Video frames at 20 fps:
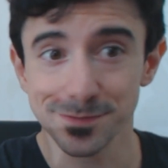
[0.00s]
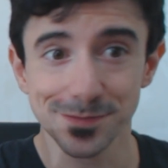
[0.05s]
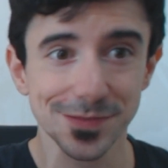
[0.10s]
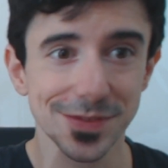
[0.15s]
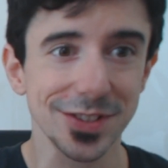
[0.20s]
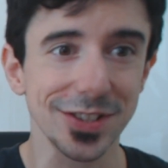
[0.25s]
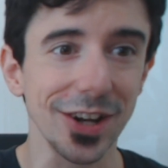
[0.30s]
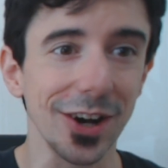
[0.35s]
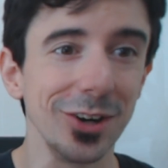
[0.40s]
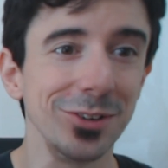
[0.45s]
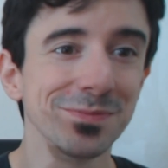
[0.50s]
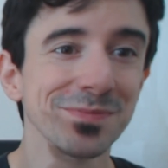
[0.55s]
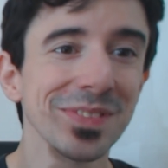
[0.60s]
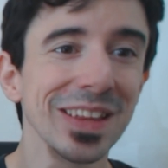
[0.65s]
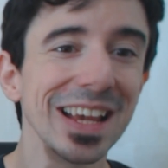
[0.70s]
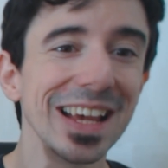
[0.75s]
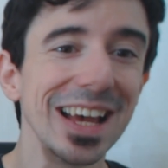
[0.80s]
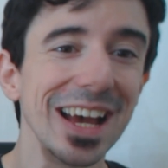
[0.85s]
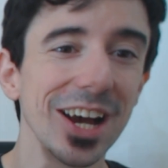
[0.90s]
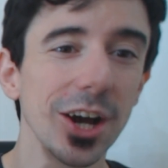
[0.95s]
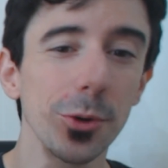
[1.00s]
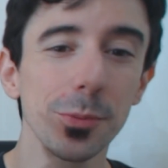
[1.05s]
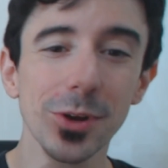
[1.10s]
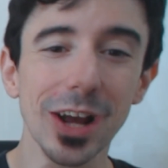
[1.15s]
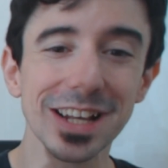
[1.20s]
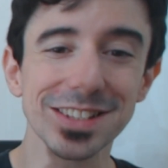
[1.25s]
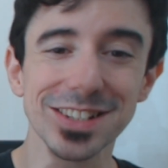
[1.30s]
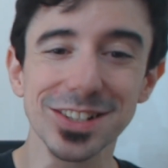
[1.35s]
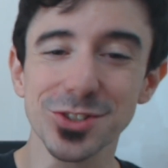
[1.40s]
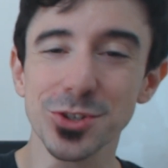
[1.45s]
So I hope you
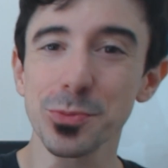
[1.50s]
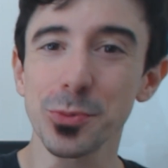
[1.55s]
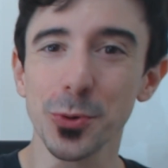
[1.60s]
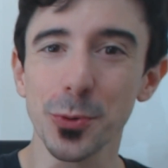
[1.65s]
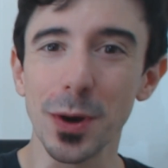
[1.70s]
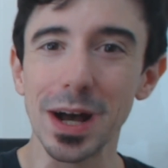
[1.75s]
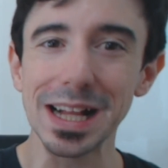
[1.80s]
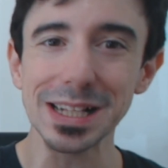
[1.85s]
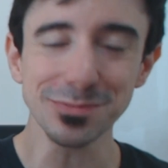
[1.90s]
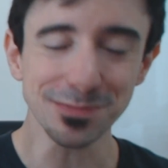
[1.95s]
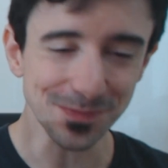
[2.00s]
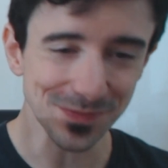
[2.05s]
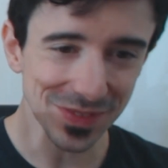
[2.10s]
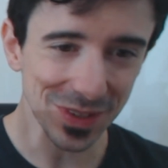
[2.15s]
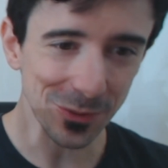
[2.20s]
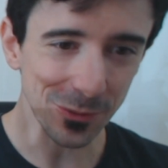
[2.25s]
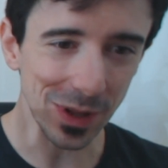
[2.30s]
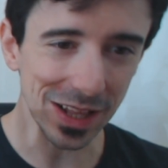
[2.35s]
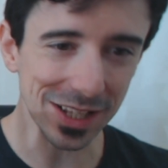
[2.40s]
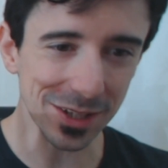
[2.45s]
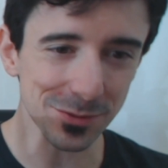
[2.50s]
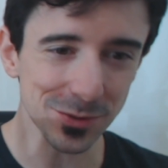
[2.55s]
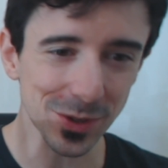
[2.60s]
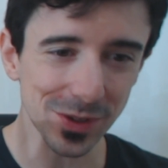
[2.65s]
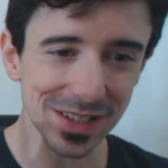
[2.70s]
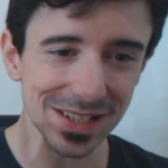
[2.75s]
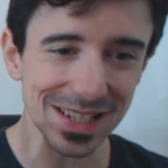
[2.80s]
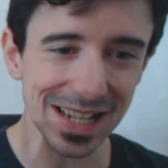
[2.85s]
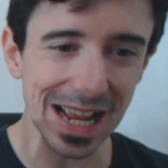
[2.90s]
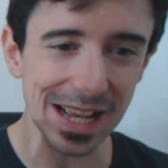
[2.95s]
guys are super well. Welcome to
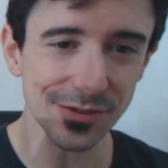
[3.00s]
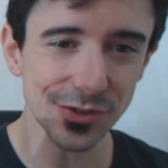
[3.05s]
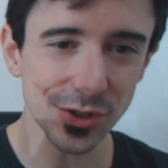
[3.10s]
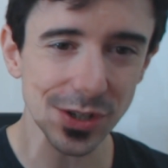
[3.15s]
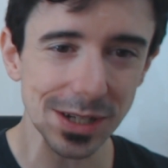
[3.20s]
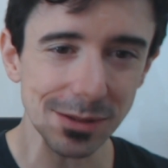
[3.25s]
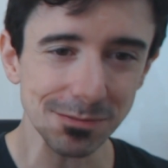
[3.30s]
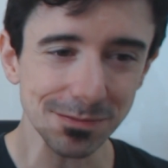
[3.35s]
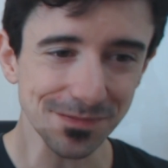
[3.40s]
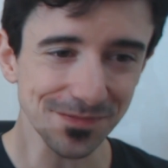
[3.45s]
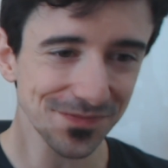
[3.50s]
this live stream.